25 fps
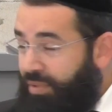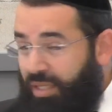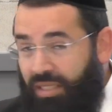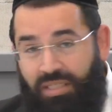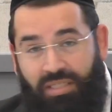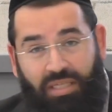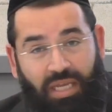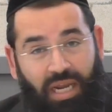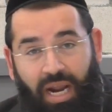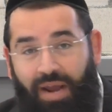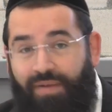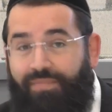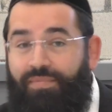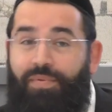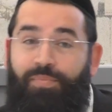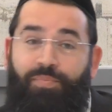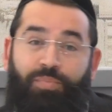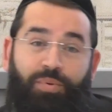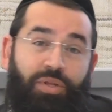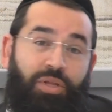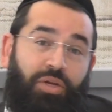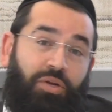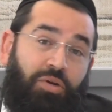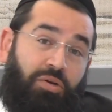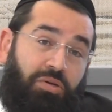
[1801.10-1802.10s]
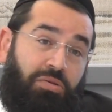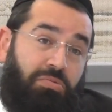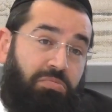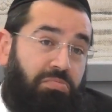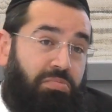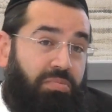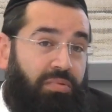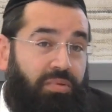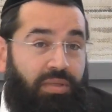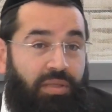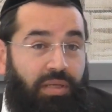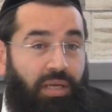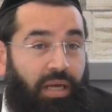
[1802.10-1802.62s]
and Sarah were pretty good.
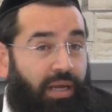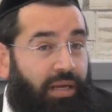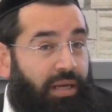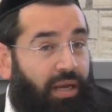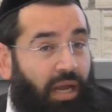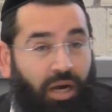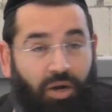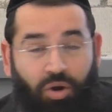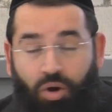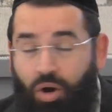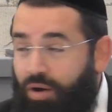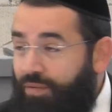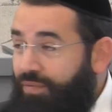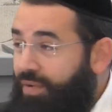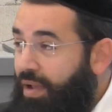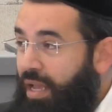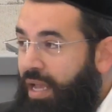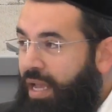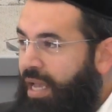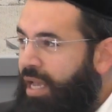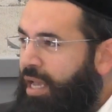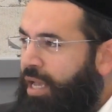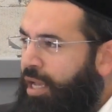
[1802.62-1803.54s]
Yaakov.